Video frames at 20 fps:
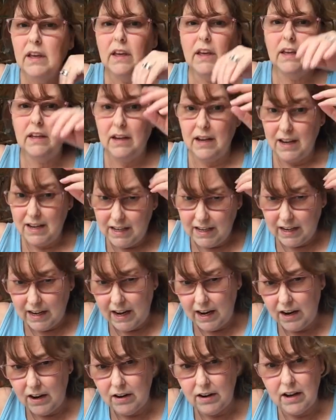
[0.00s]
And I need a
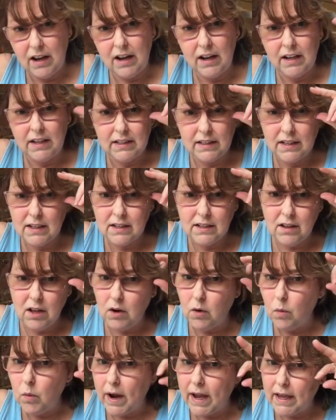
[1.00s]
haircut because this
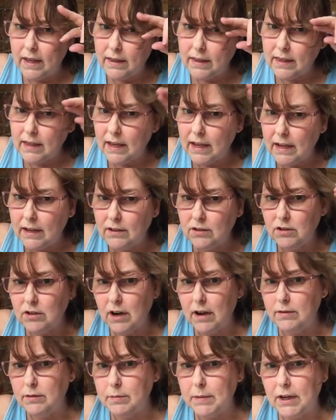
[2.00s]
little wing thing
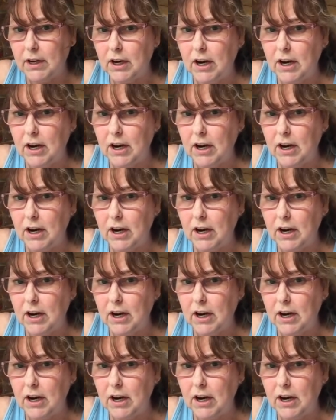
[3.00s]
drives me